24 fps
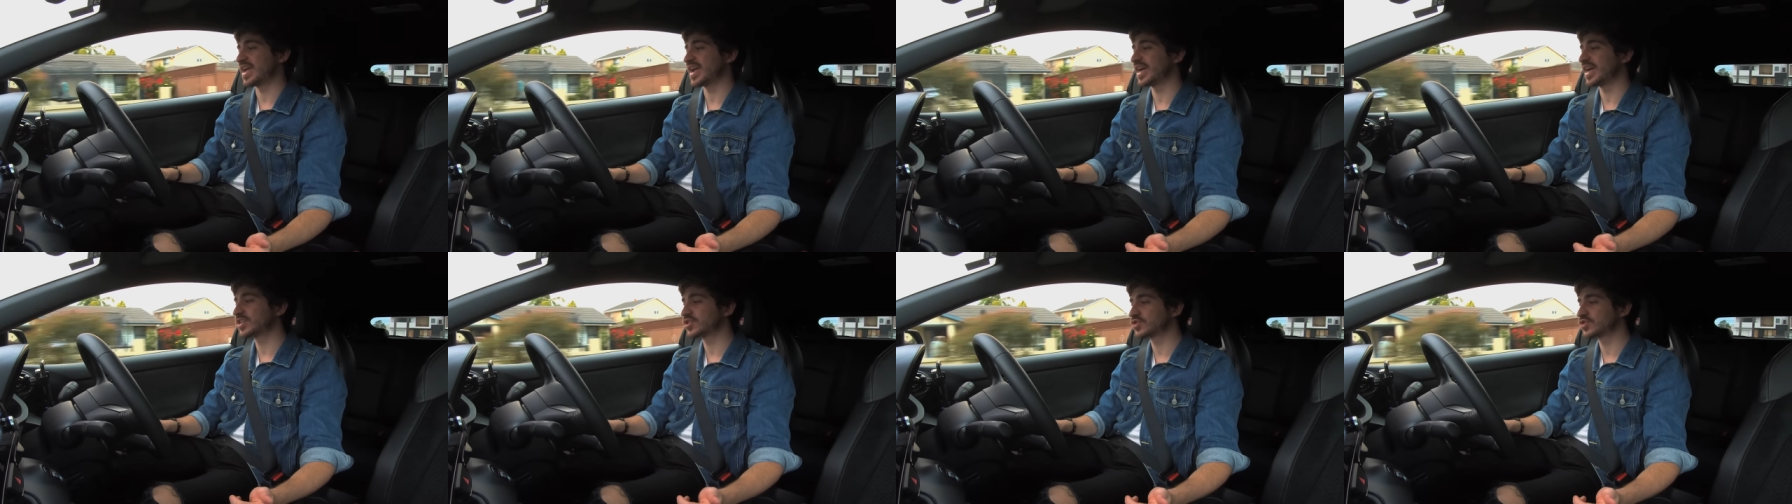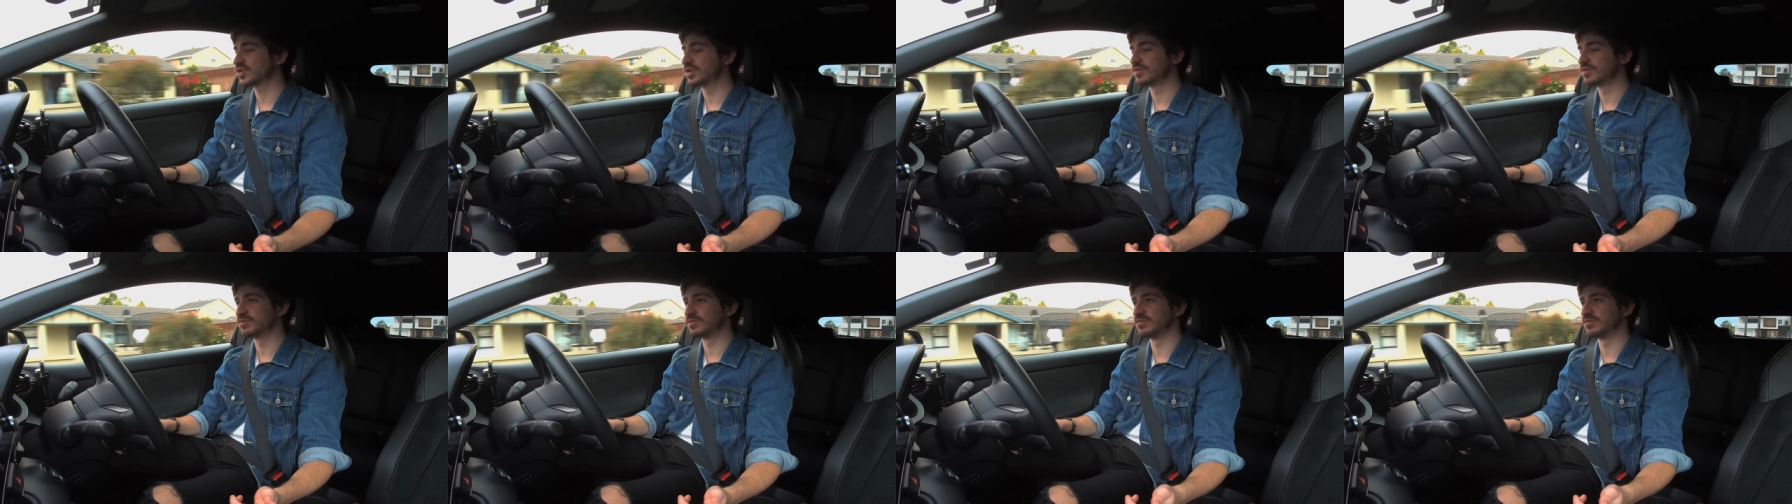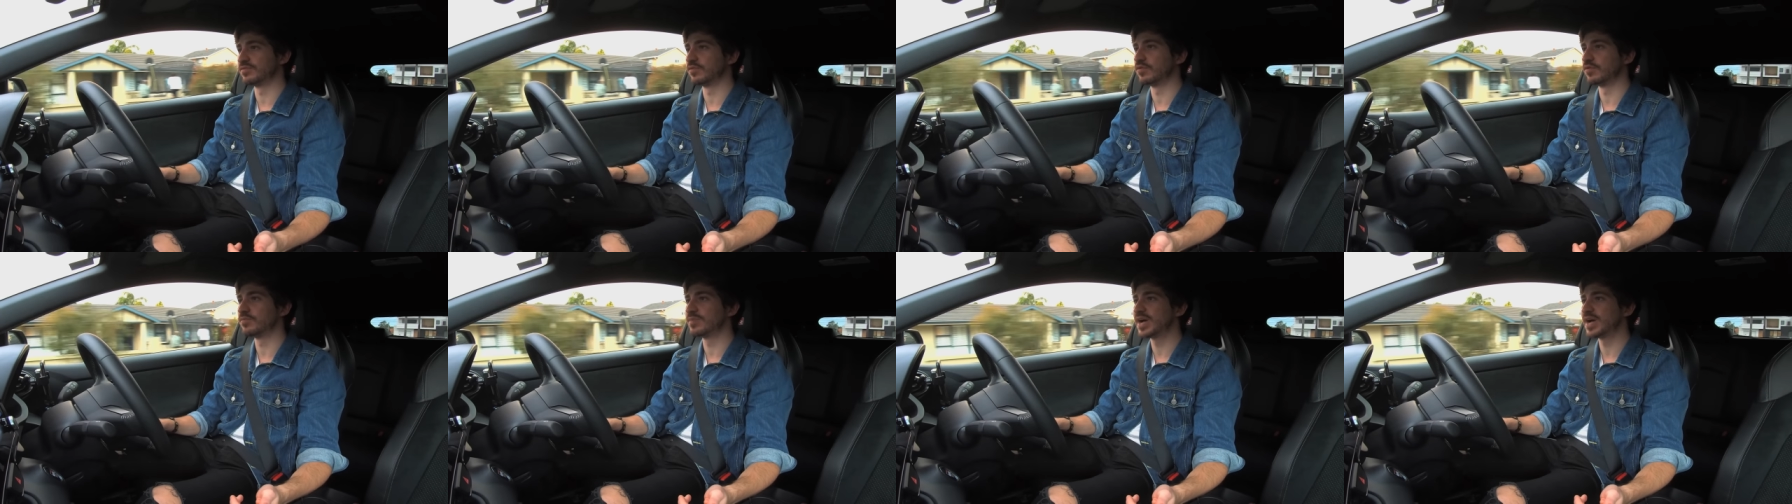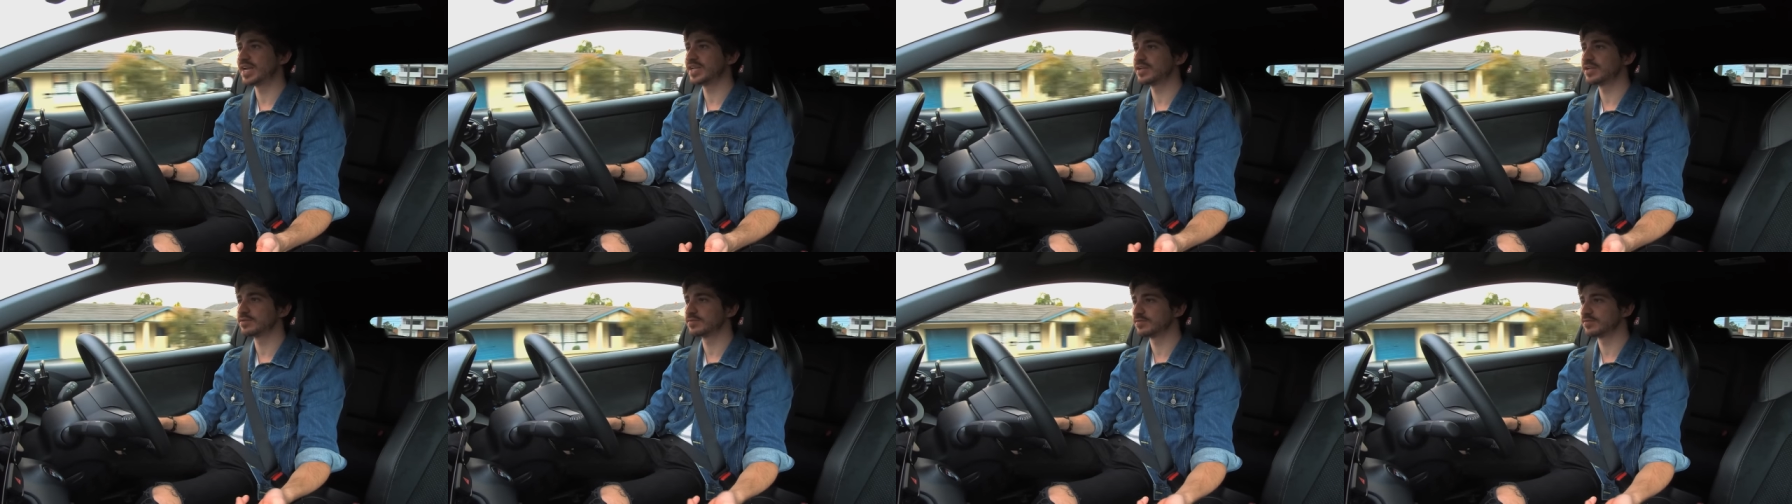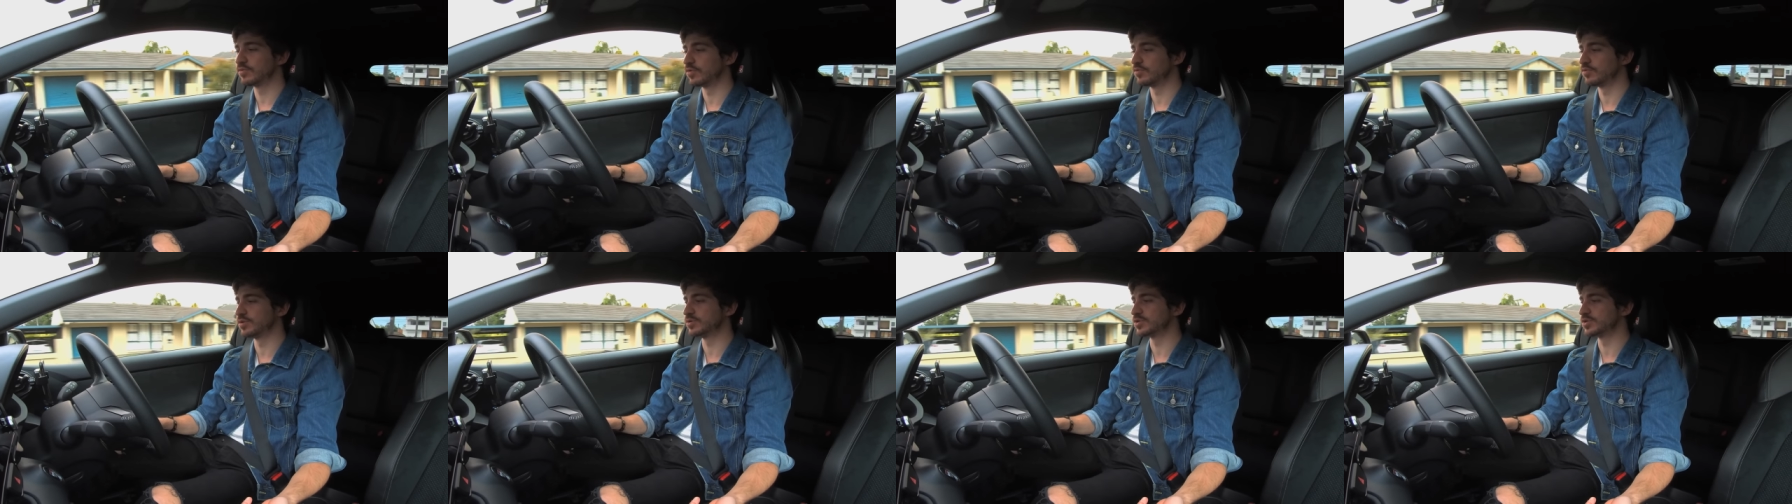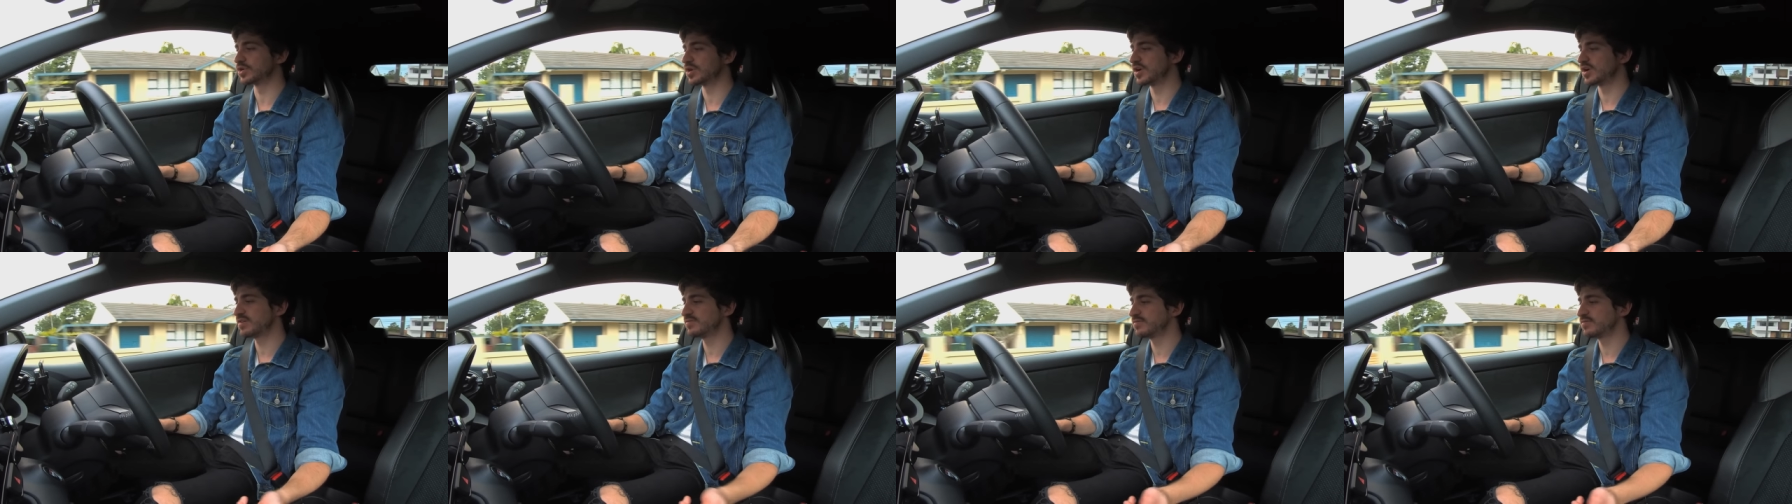extra for 4MATIC, four-wheel
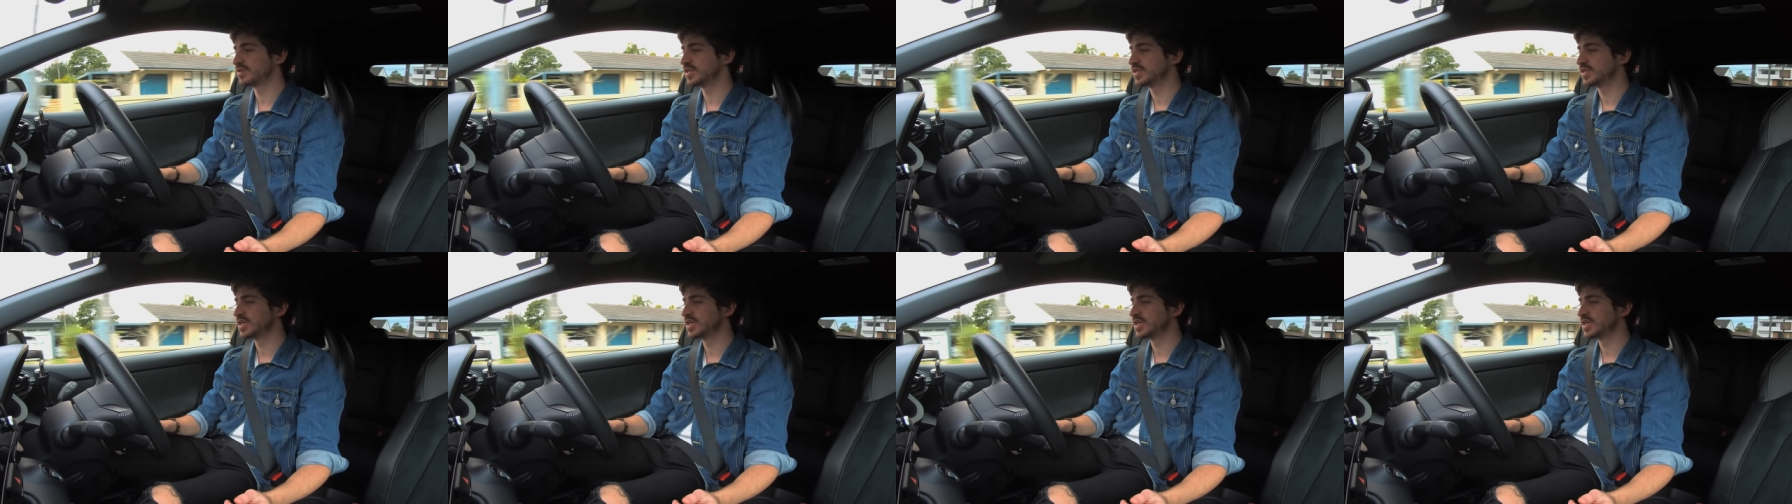drive.